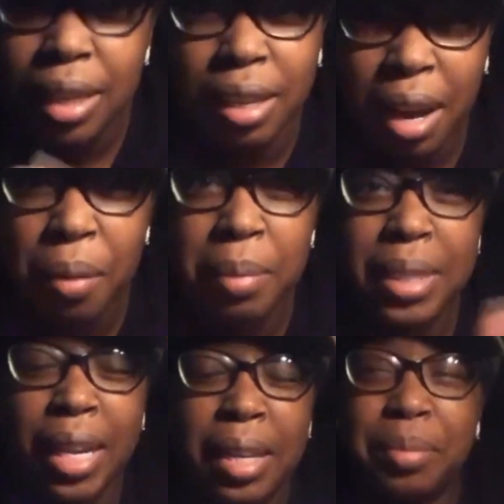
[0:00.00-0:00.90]
You know what I'm
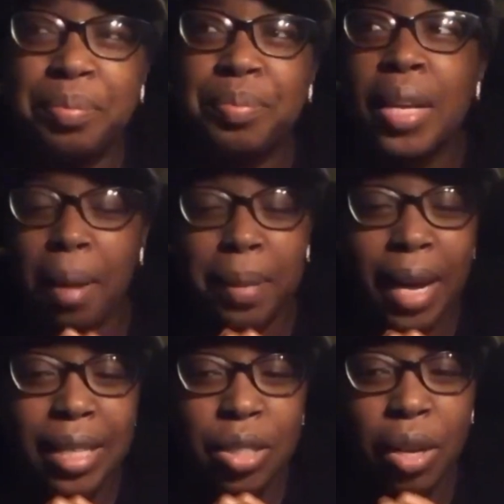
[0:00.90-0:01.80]
saying? yeah,
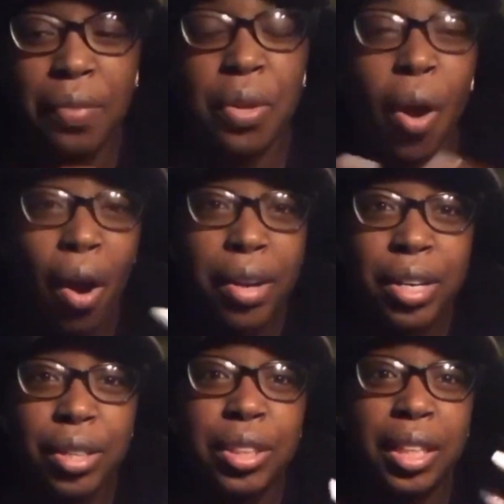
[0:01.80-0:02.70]
so if you are
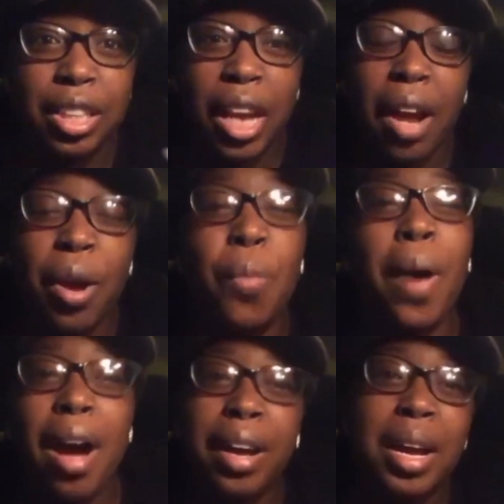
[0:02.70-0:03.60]
new to the channel,
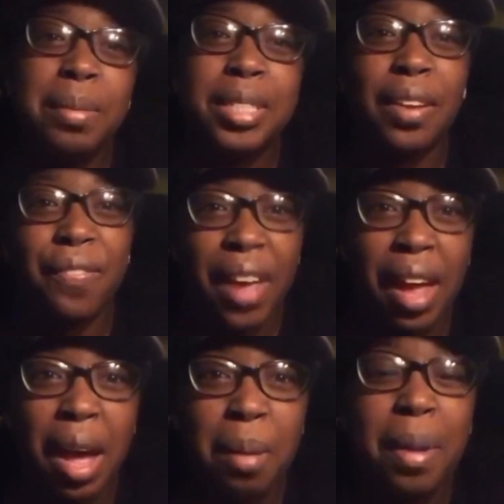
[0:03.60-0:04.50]
welcome to the
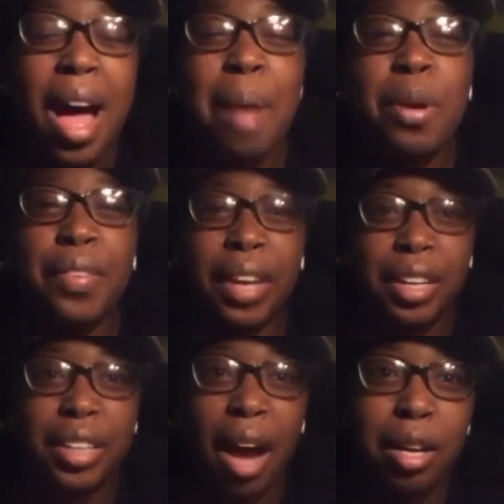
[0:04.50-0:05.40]
fam. I'm over here
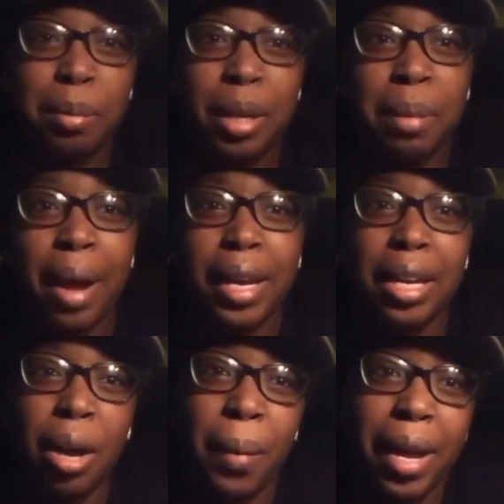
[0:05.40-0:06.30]
documenting my
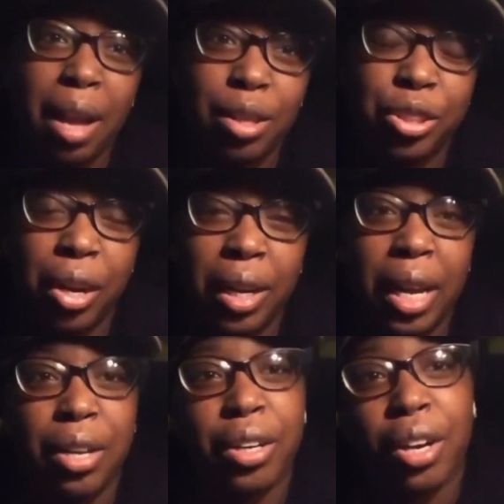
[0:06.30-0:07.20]
keto weight loss journey, and
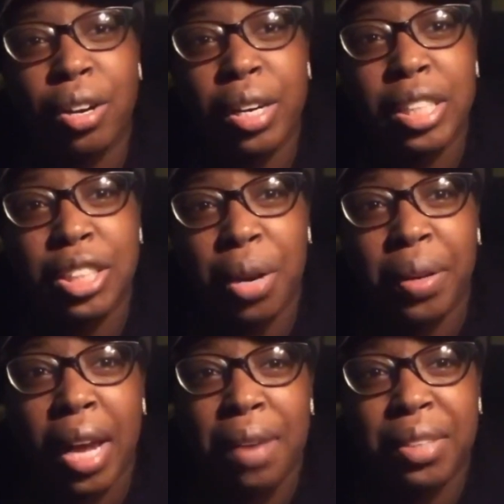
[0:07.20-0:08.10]
your girl is sharing
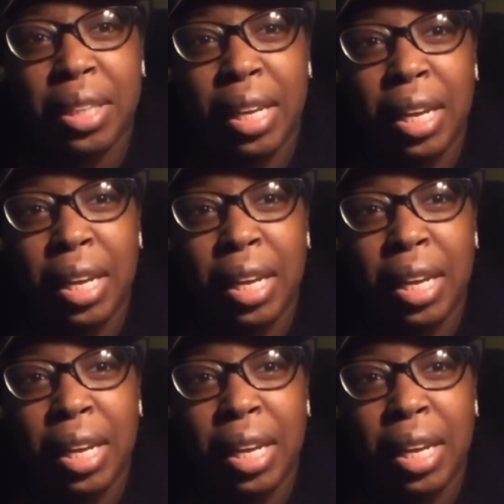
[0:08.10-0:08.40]
everything.